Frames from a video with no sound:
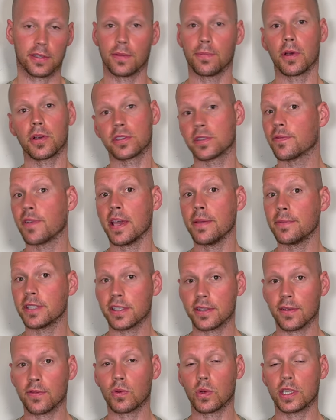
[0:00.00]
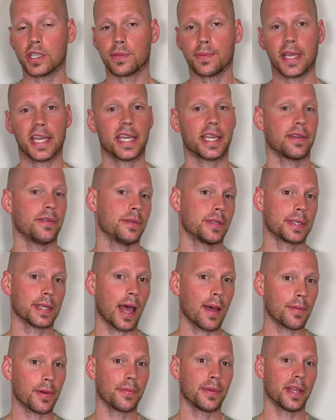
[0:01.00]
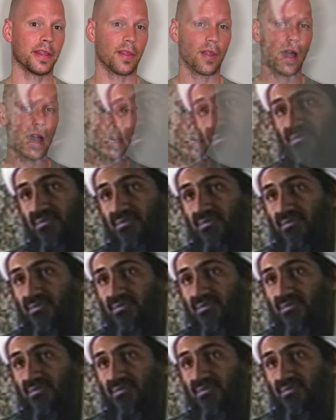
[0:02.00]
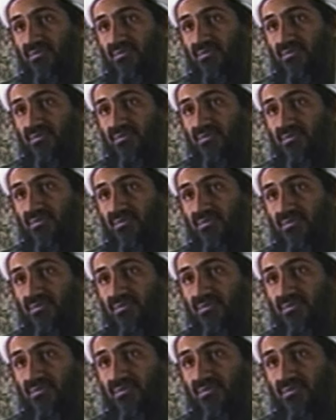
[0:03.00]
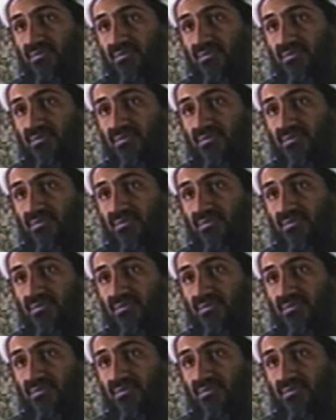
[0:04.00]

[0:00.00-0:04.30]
the most famous of which being Osama bin Laden, in a picture where